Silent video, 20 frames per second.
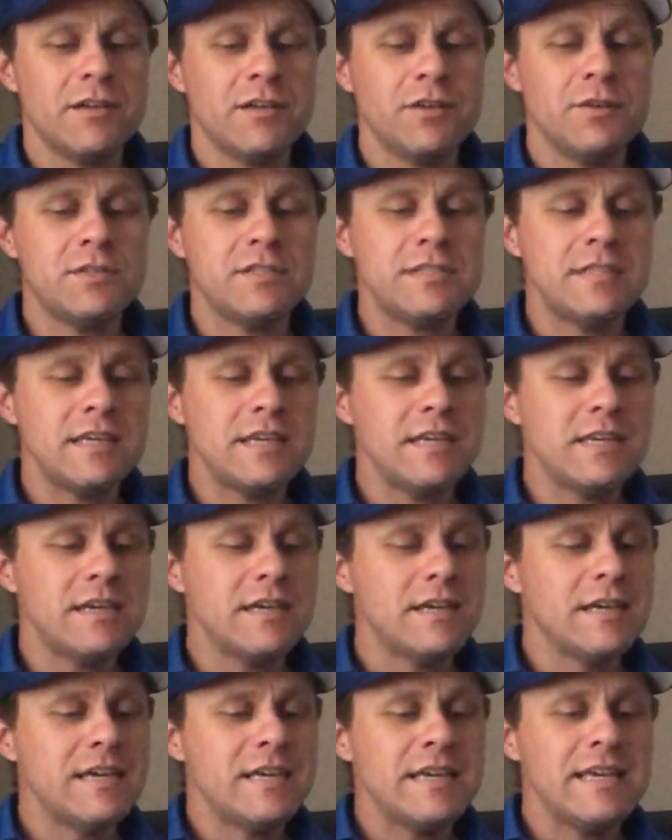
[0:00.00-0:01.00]
You see,
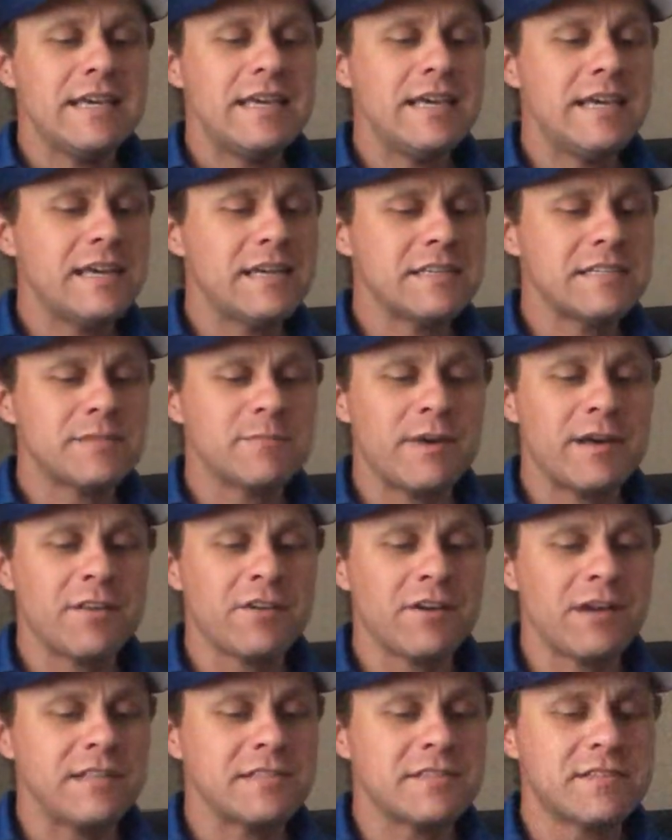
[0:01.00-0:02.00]
he and his
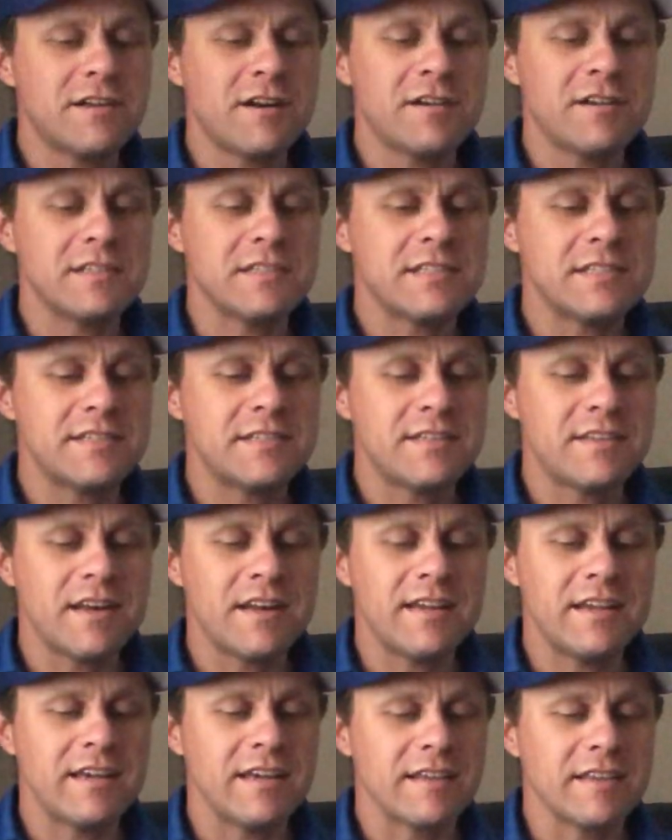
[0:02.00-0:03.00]
mother had started
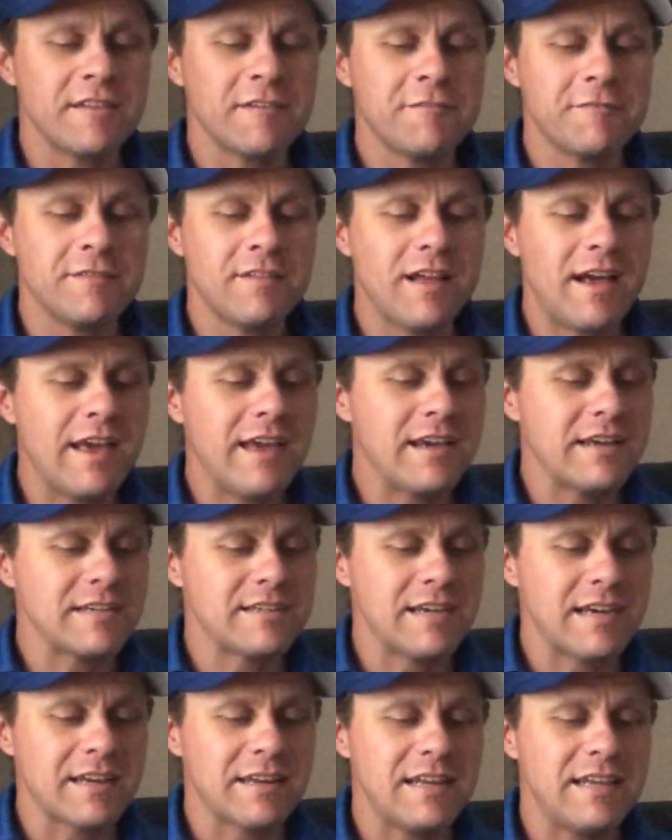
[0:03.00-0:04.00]
studying the flying
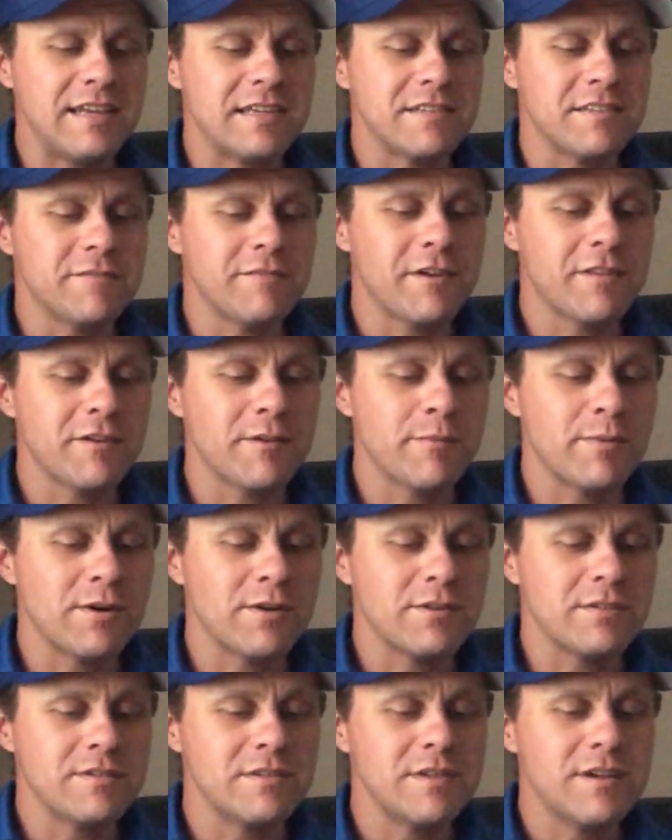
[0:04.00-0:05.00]
techniques of other
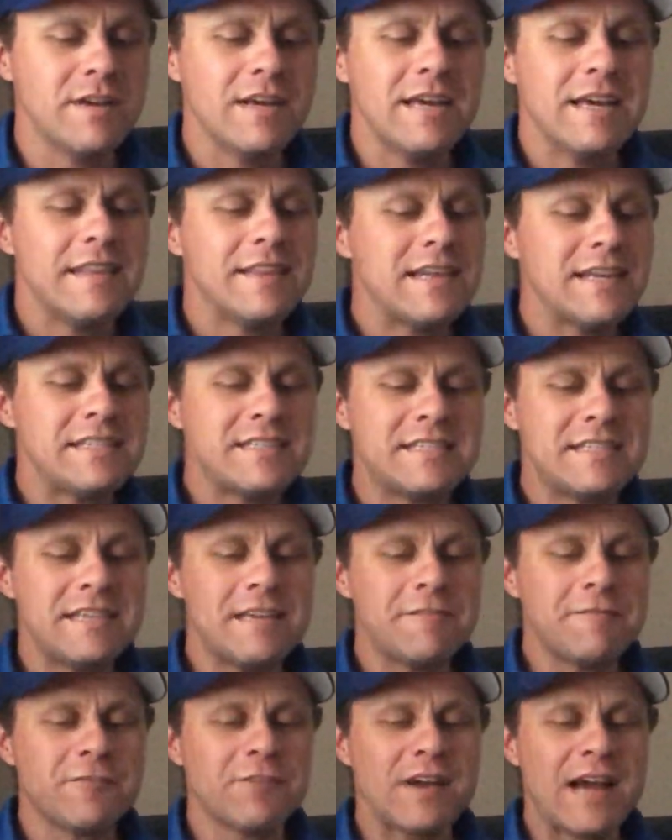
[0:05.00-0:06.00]
birds. They'd
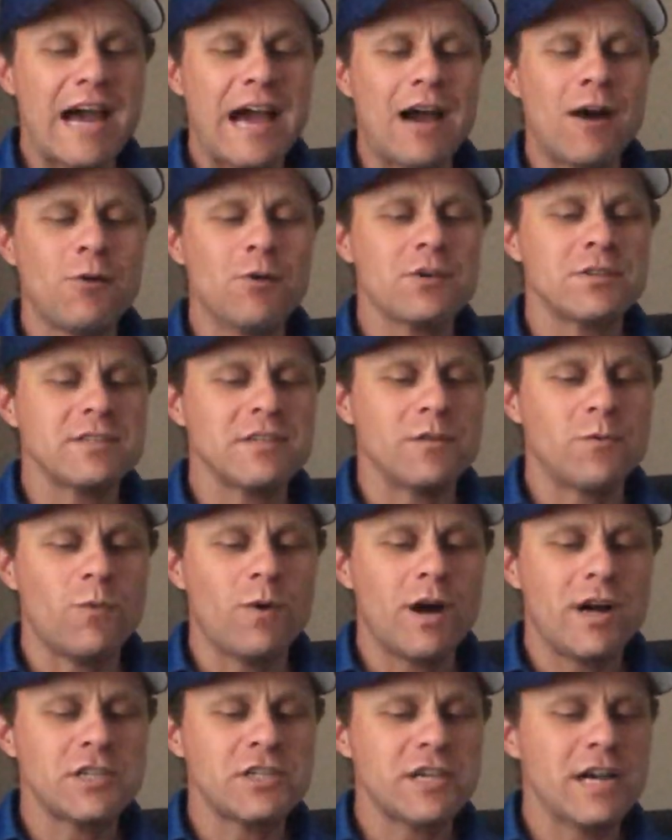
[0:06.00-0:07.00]
sit for hours and
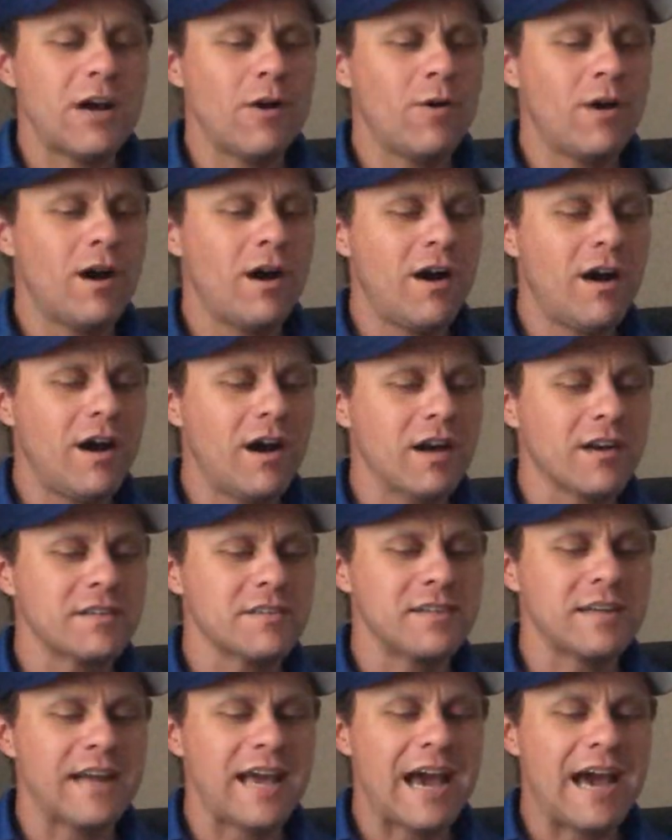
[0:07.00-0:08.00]
watch how hawks
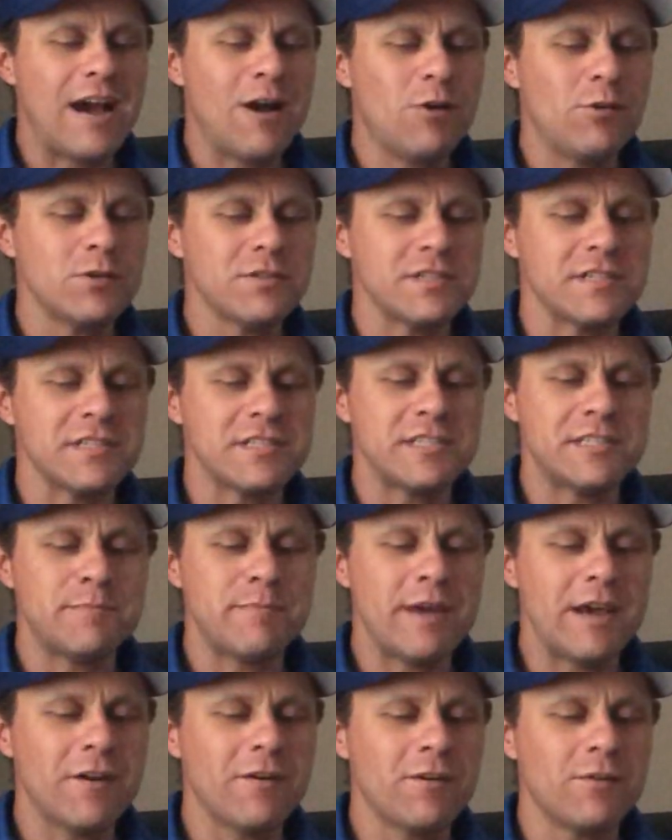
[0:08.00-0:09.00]
and owls and
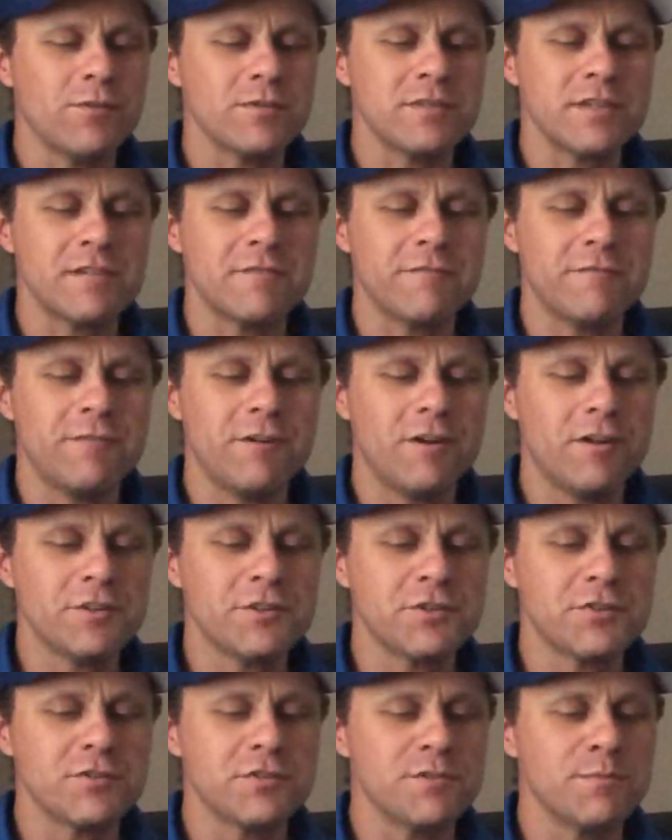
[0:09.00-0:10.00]
sparrows and
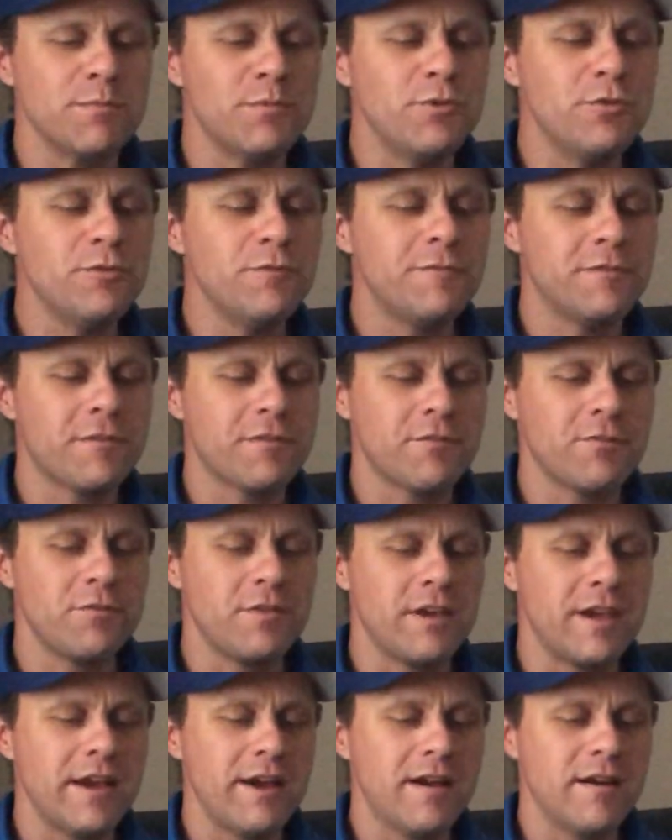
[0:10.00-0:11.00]
vultures moved through
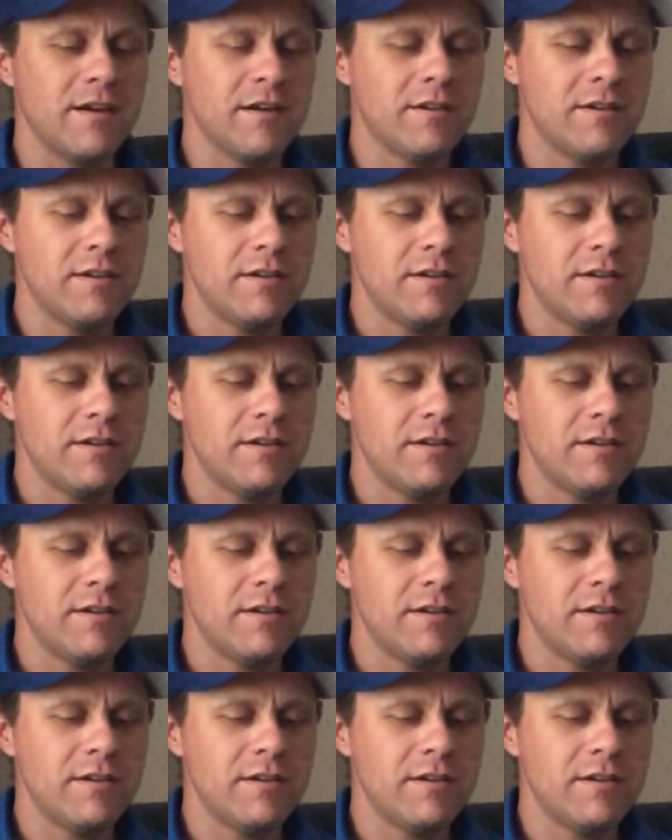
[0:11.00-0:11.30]
the air.